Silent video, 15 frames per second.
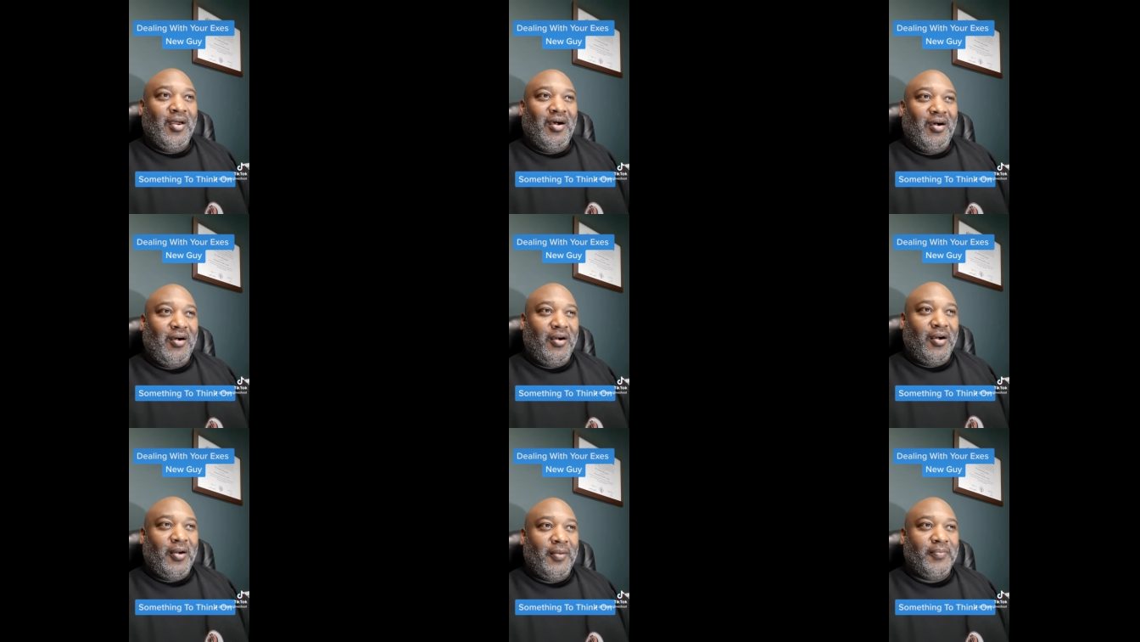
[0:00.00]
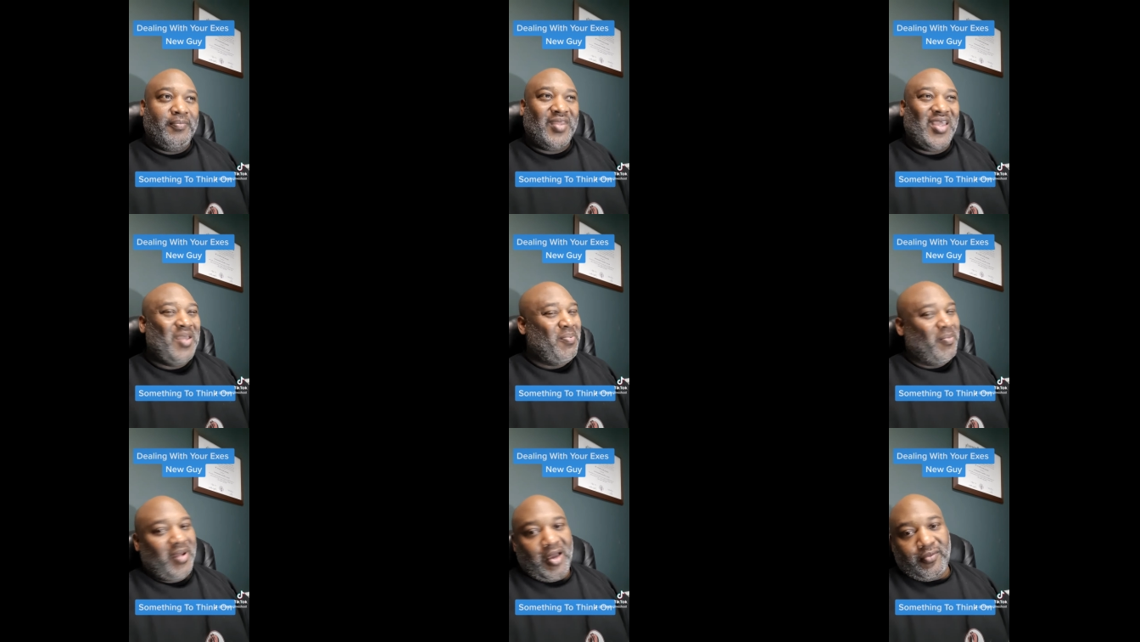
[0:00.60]
Um,
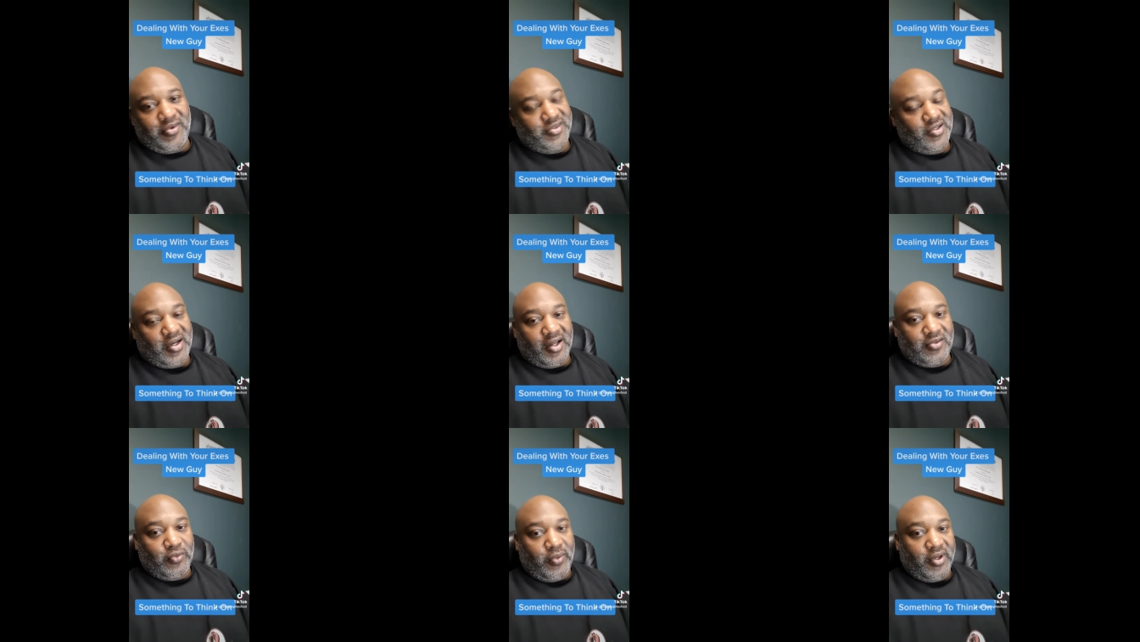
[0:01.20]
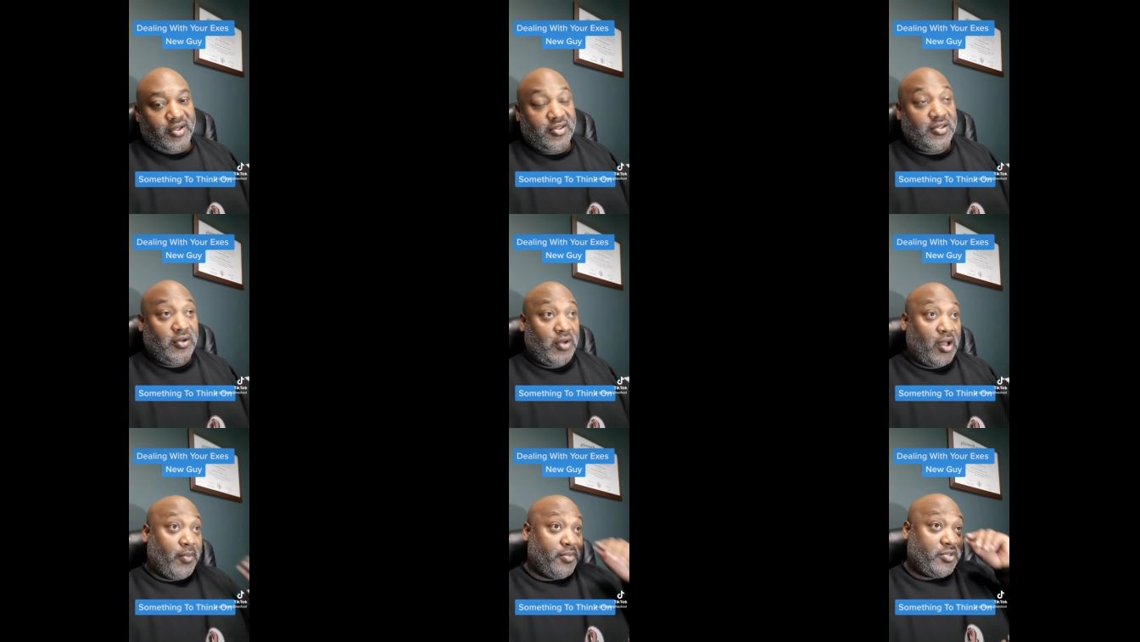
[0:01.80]
keep in mind, we was in our 20s,
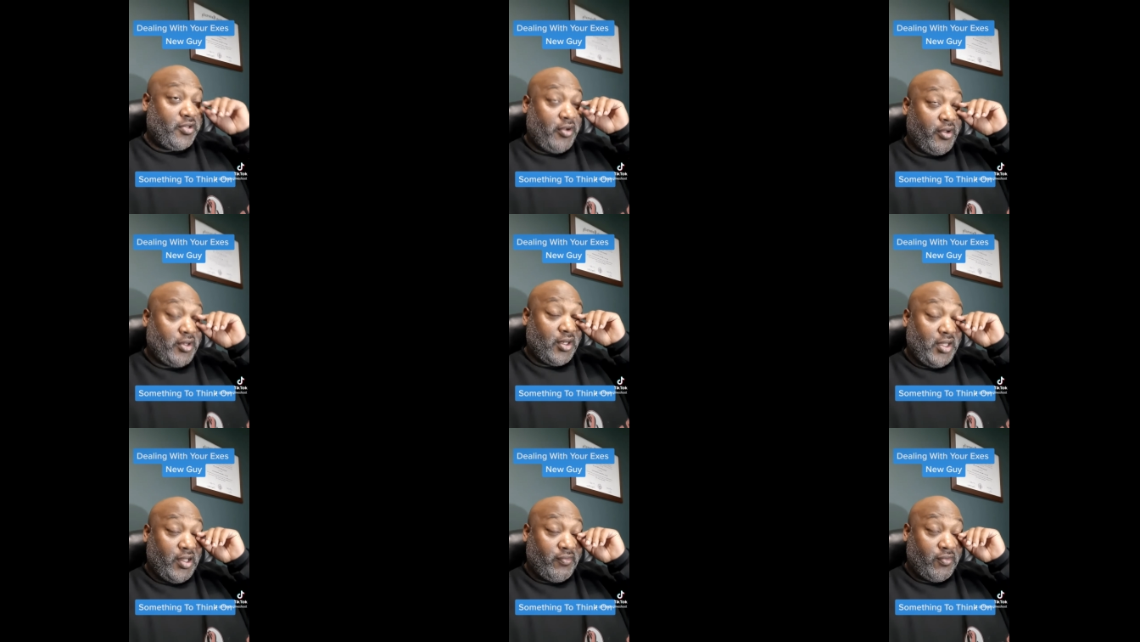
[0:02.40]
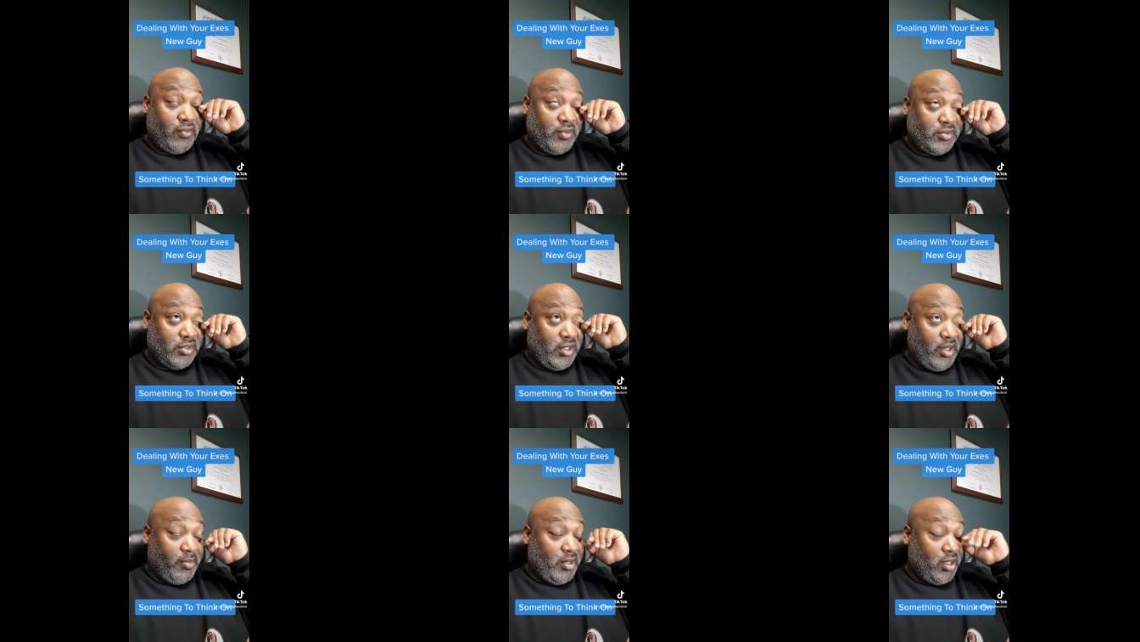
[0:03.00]
so our maturity level was
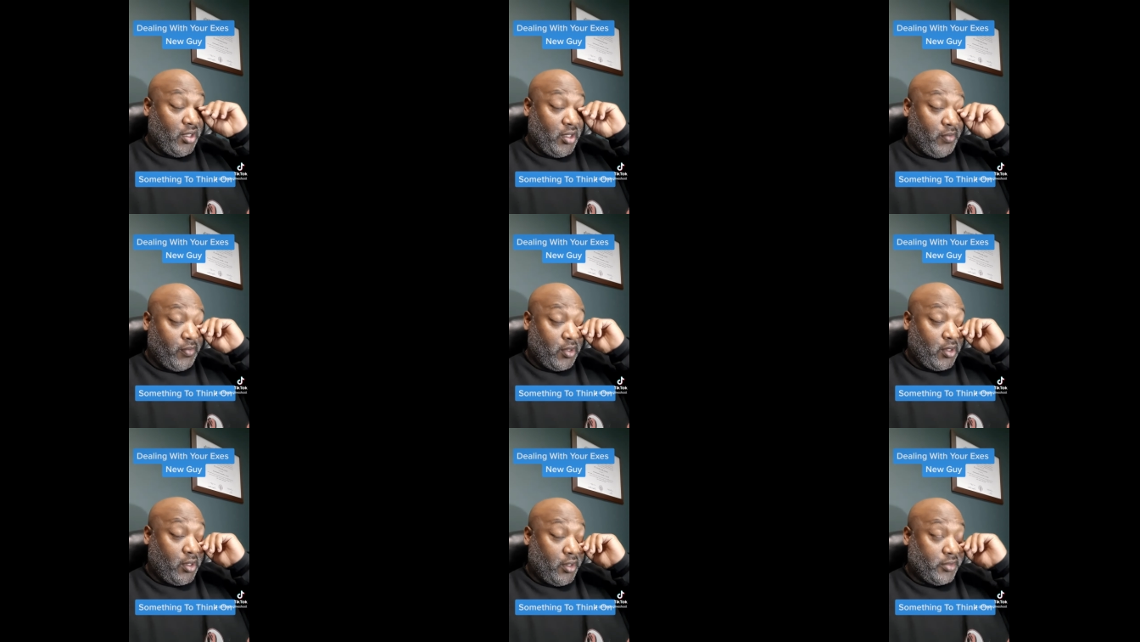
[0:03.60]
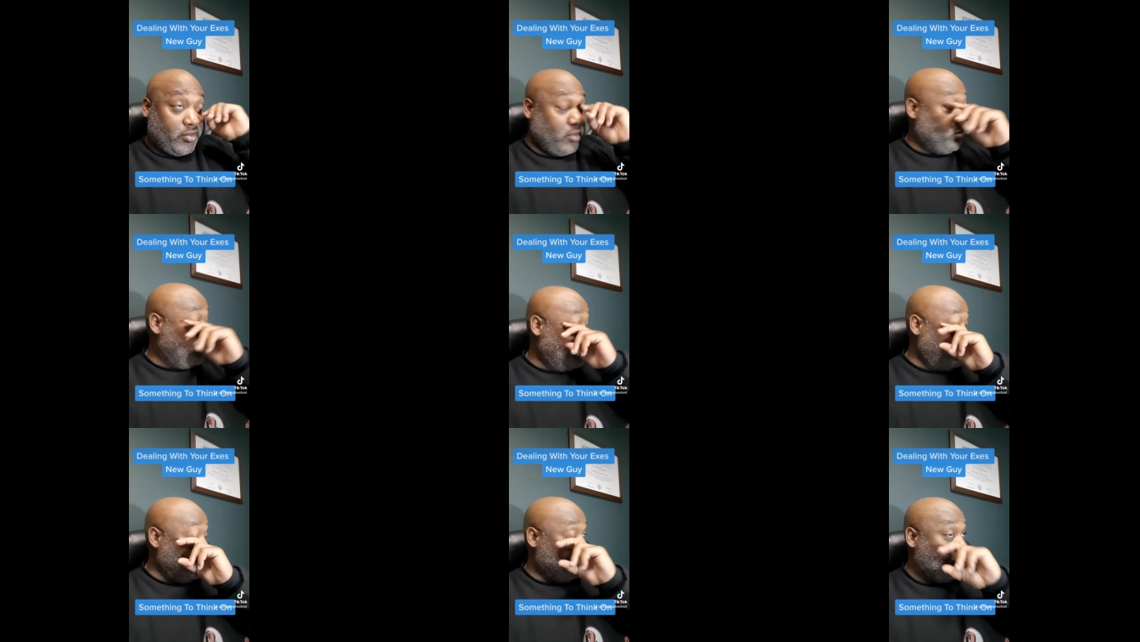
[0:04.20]
limited in regards to just,